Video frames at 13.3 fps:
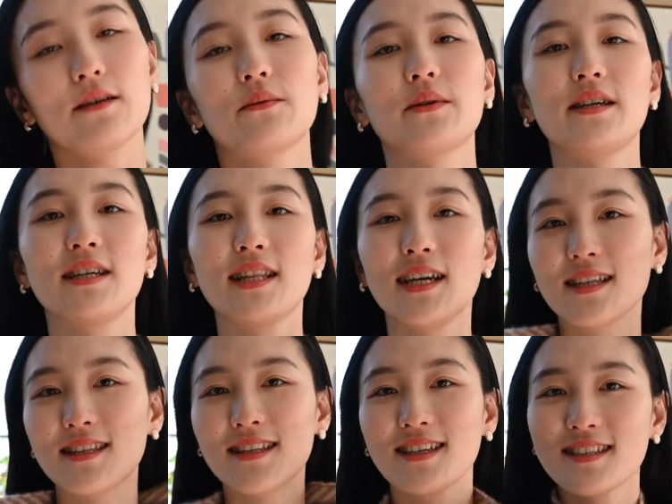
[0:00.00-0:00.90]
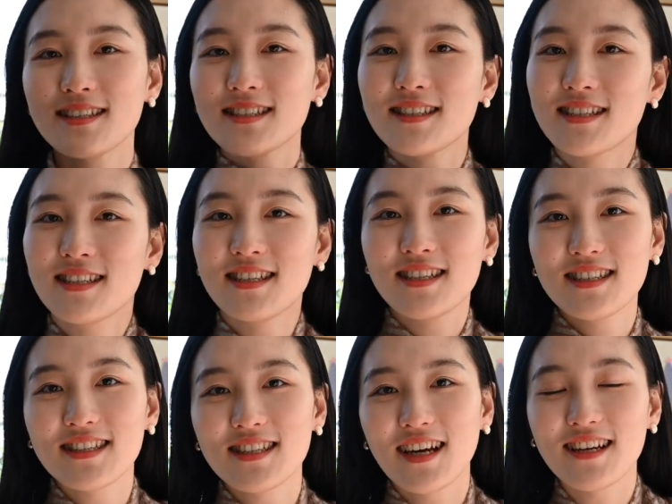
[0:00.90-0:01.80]
wear it like this,
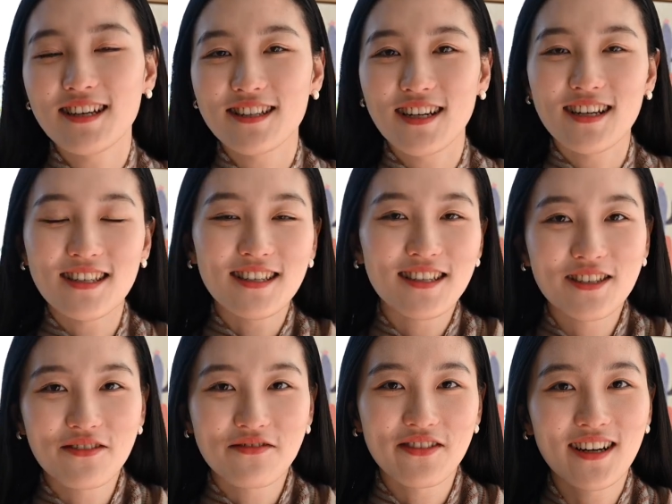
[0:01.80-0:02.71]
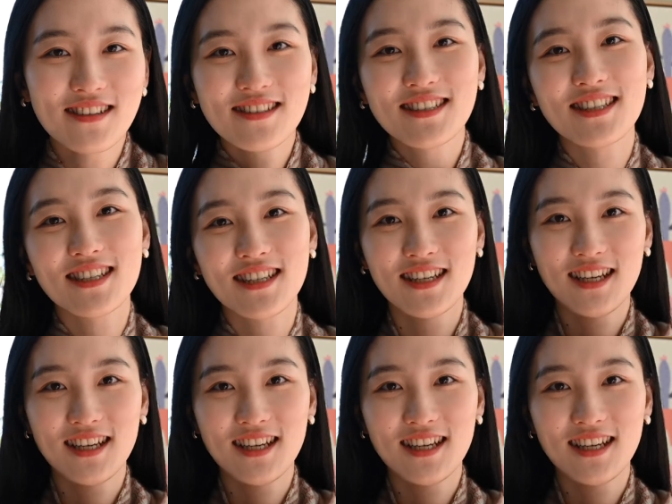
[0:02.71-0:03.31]
tie a knot in the front.